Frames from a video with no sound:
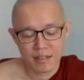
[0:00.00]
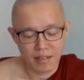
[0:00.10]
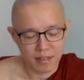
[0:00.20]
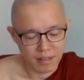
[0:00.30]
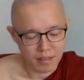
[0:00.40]

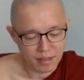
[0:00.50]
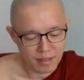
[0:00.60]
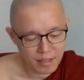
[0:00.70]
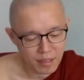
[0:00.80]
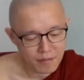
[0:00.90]

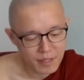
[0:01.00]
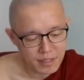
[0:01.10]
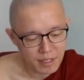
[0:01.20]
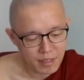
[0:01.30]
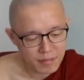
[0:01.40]
And
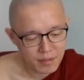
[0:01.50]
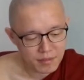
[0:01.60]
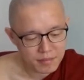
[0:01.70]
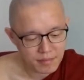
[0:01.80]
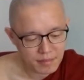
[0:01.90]

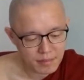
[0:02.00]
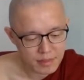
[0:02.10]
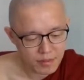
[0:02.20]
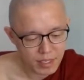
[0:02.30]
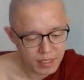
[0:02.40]
oftentimes
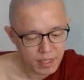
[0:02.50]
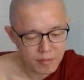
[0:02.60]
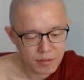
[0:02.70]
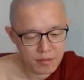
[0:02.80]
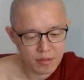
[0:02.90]
when it comes
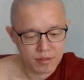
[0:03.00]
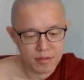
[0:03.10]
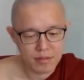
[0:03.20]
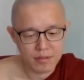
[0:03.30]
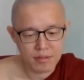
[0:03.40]

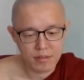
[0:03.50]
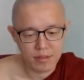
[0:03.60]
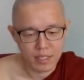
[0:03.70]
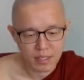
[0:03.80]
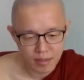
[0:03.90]
to
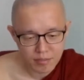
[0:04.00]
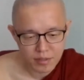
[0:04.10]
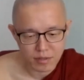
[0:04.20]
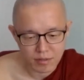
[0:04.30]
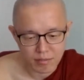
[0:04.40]

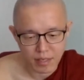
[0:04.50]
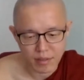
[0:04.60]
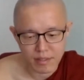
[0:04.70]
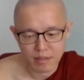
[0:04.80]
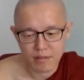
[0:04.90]

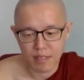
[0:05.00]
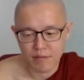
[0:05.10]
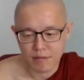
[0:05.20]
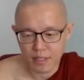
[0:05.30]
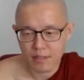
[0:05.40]
marital
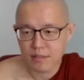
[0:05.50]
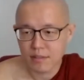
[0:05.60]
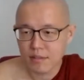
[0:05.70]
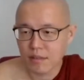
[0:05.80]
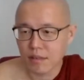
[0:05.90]

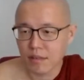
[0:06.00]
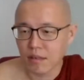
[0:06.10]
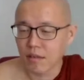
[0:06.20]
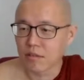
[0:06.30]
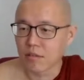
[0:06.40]
affairs,
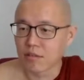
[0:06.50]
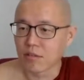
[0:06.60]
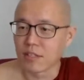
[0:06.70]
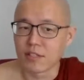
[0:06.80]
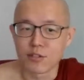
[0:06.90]

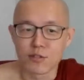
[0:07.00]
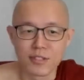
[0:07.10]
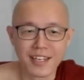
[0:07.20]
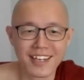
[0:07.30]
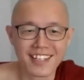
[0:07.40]
issues.
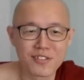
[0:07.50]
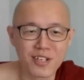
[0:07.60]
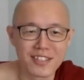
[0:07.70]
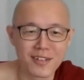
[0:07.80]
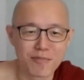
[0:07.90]
This one
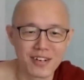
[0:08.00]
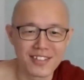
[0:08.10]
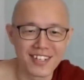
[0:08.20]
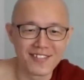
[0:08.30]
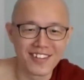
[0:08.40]
is not
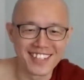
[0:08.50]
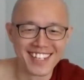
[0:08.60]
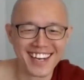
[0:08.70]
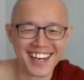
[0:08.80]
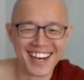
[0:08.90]
marital
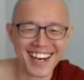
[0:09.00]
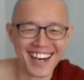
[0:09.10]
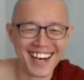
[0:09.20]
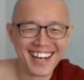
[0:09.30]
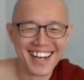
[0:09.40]

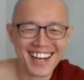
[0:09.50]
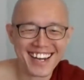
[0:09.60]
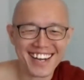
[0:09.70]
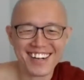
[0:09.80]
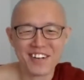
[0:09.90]

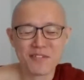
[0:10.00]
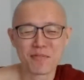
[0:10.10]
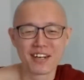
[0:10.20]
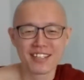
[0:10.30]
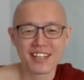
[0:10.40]

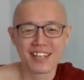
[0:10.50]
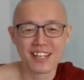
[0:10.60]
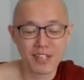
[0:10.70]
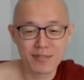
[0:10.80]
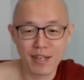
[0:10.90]
affairs. If
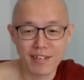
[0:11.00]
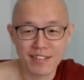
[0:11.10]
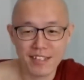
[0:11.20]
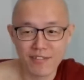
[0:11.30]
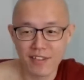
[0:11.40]
it's marital
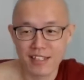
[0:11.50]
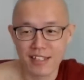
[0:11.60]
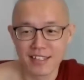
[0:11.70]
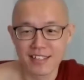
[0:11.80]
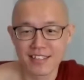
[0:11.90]
affair,
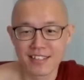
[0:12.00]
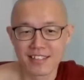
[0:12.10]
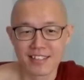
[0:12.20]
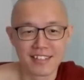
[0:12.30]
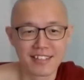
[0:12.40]
then
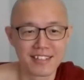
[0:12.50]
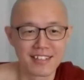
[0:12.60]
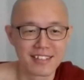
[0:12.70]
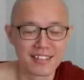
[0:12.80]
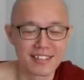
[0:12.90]

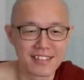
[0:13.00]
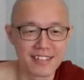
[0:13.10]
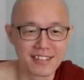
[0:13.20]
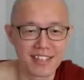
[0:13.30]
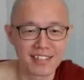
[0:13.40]

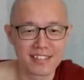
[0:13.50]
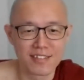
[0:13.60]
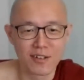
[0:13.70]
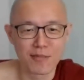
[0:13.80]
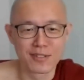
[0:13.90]
there's
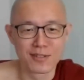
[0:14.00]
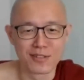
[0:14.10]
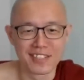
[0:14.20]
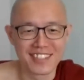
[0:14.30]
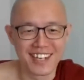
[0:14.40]
not much to
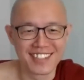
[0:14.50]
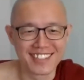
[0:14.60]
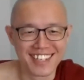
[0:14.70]
discuss.